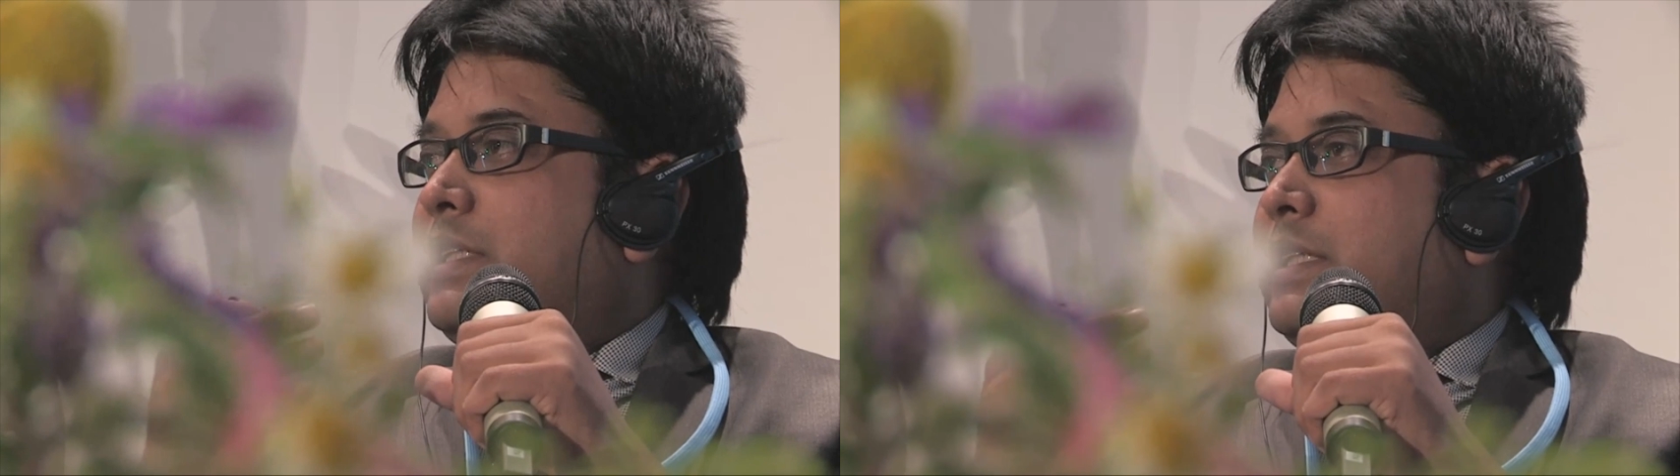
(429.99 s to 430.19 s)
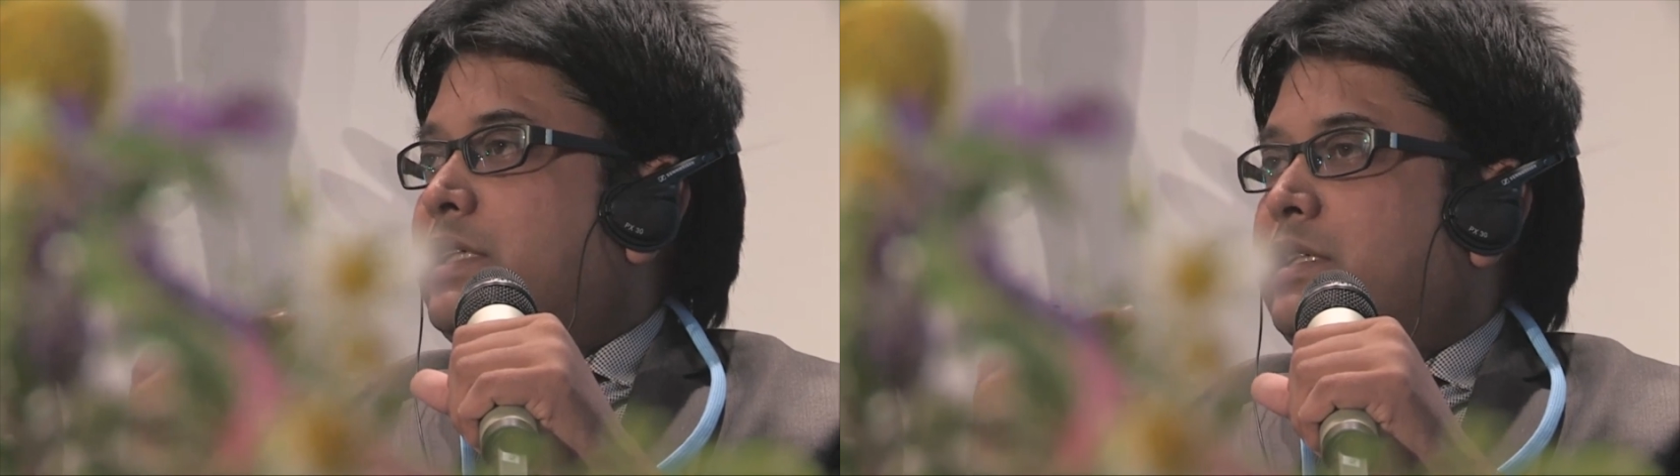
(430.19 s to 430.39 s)

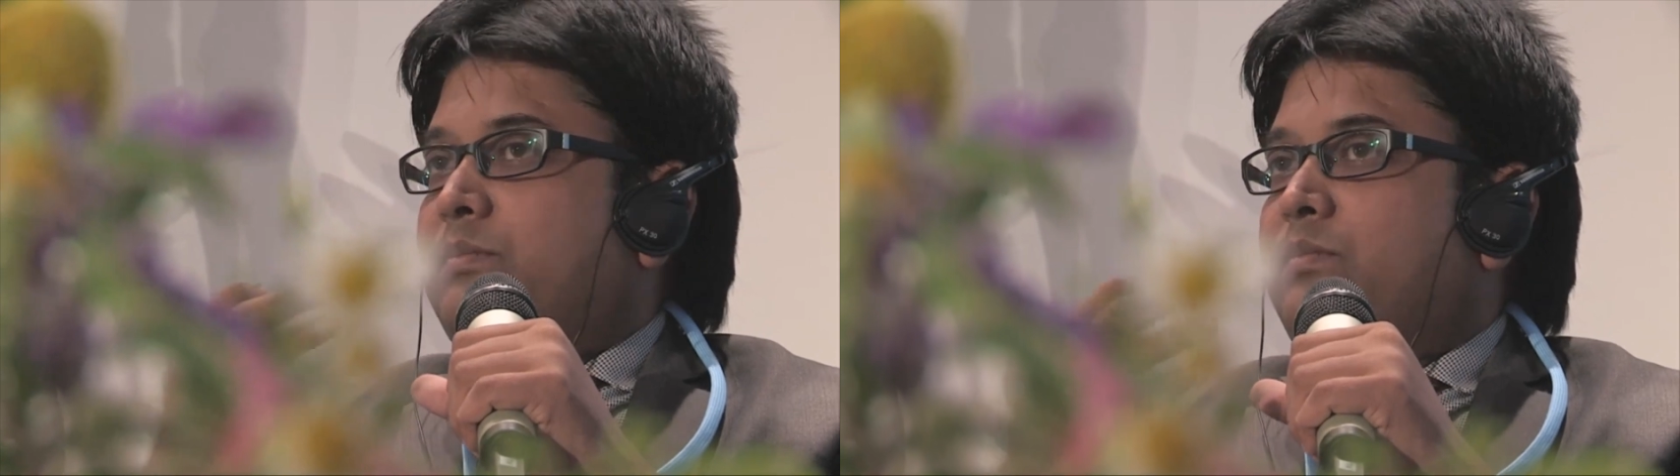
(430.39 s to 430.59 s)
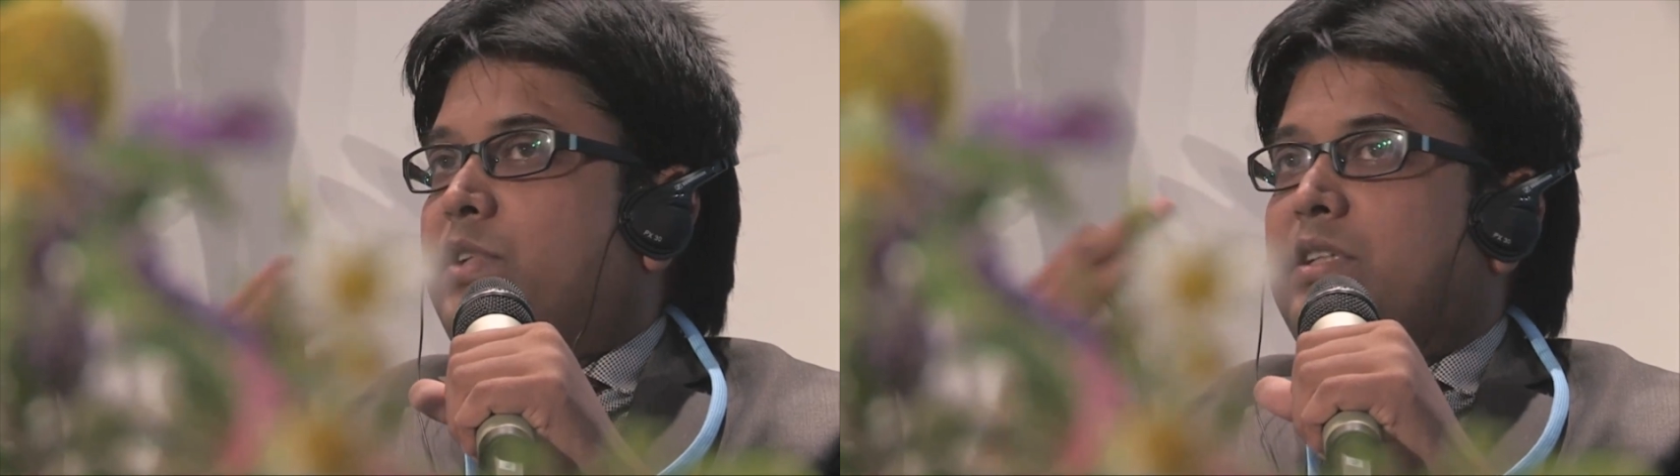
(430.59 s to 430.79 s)
data
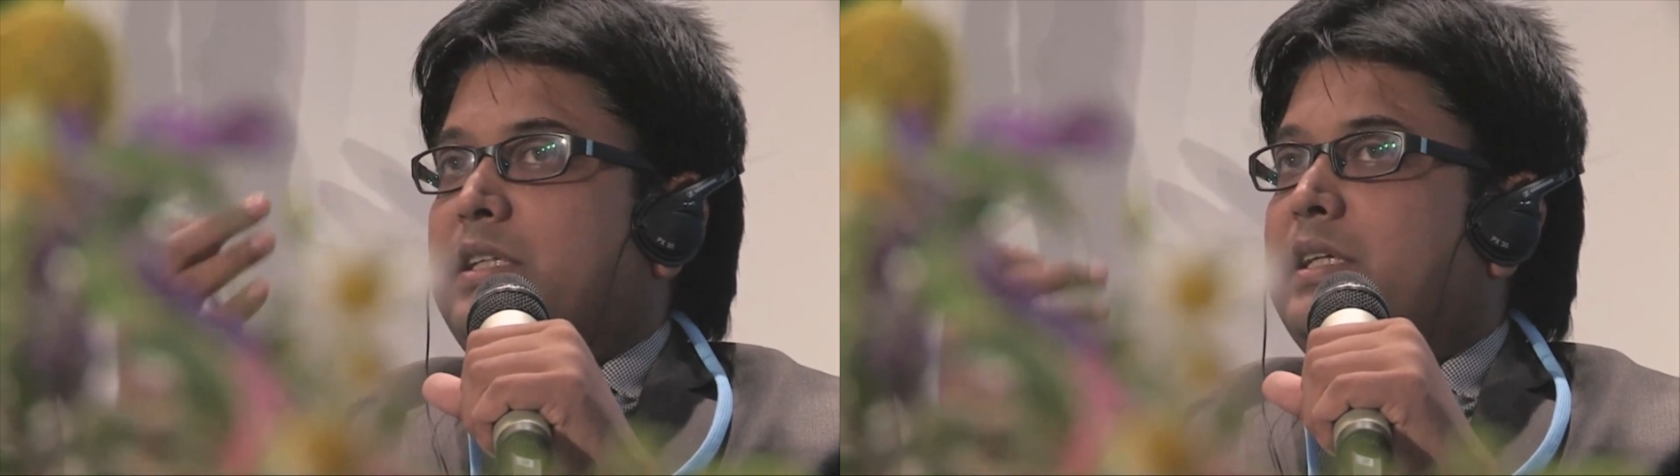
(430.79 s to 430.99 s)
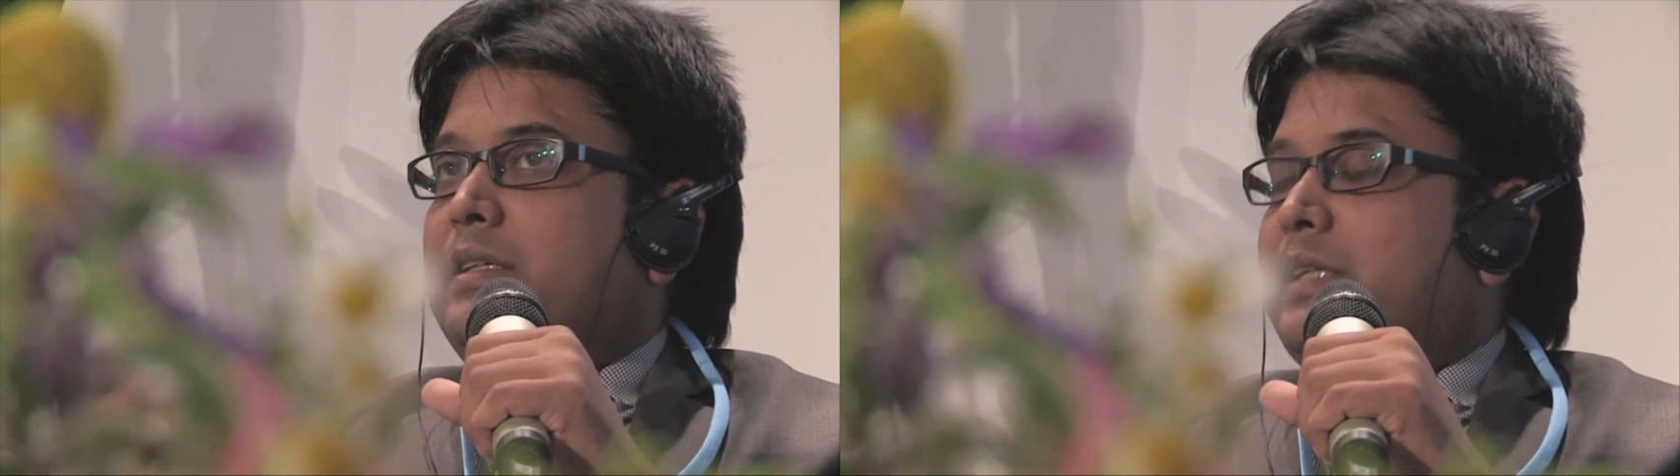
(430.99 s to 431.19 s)
on a
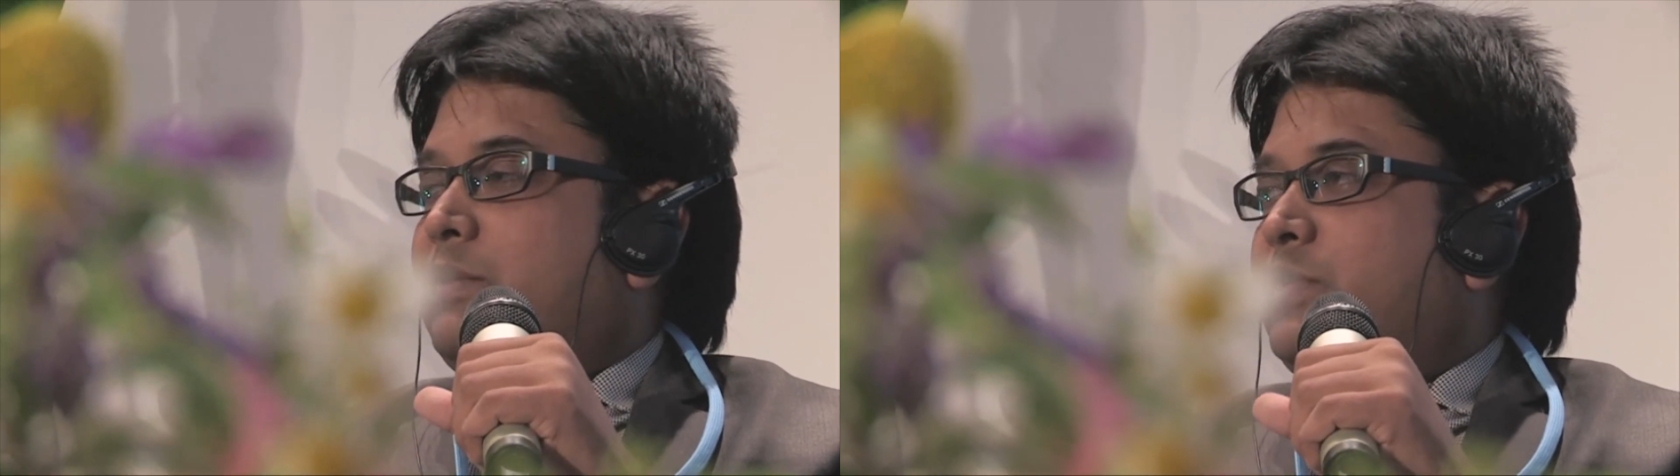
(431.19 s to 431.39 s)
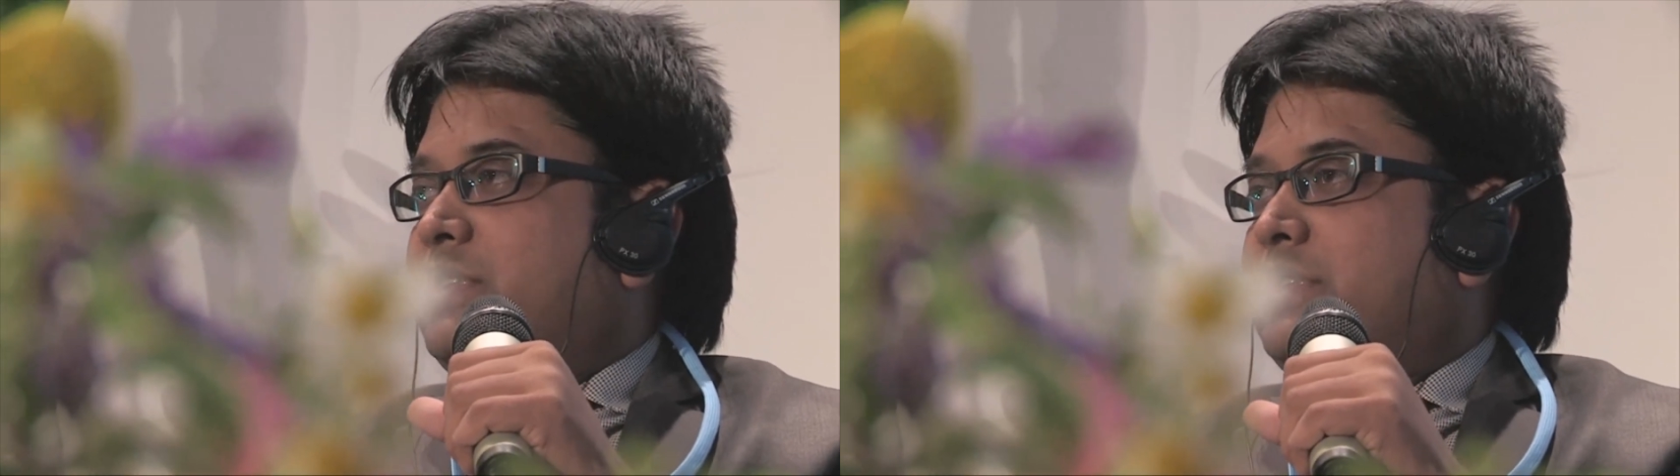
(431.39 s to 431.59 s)
real
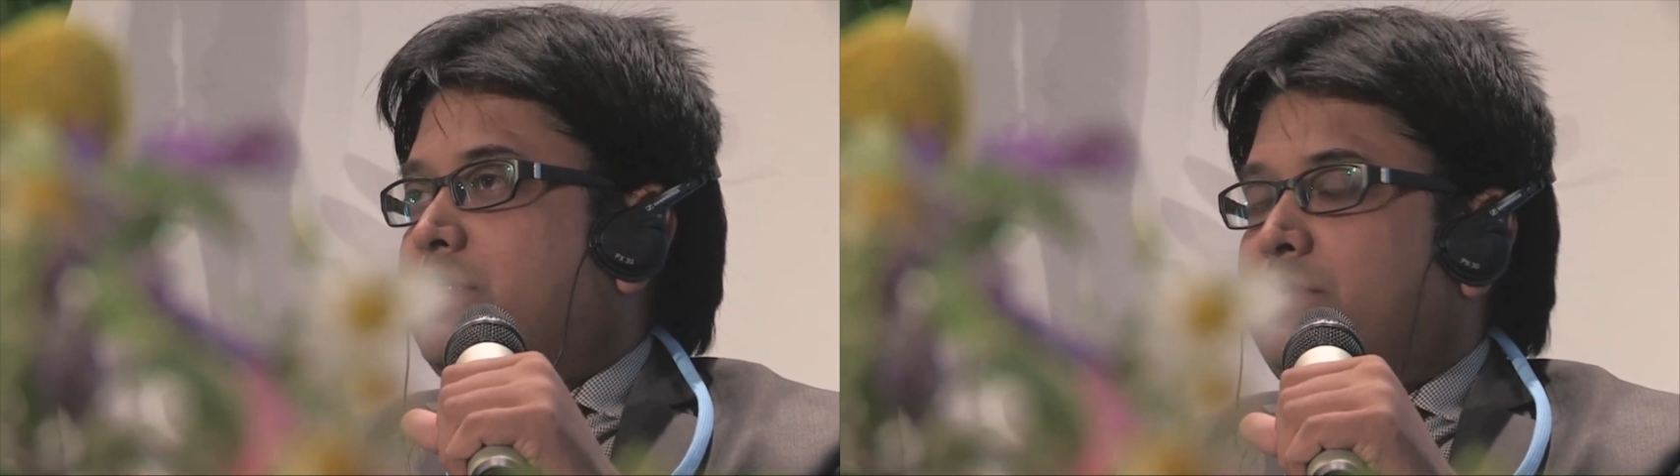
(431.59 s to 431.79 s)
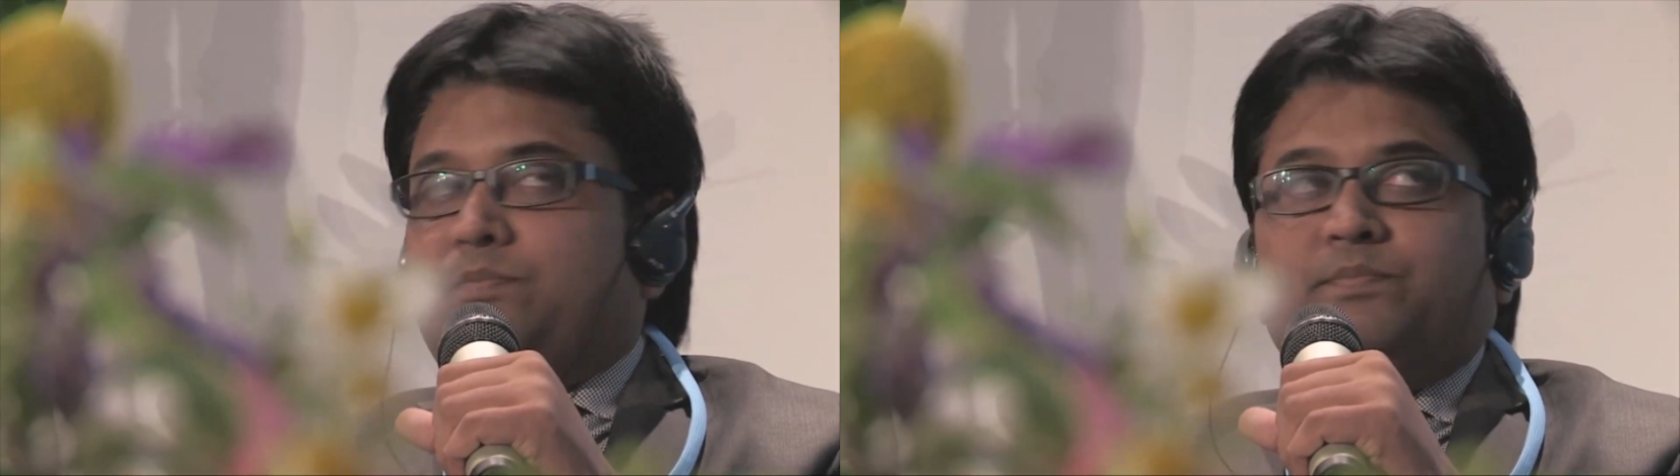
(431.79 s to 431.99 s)
time
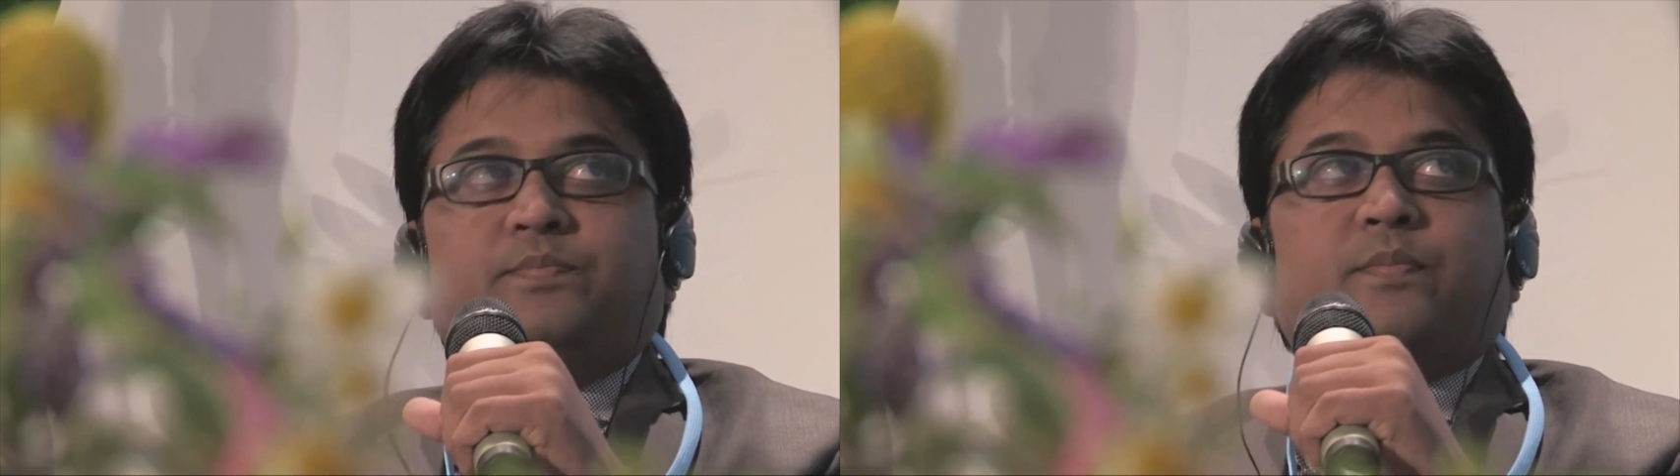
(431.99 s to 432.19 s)
basis.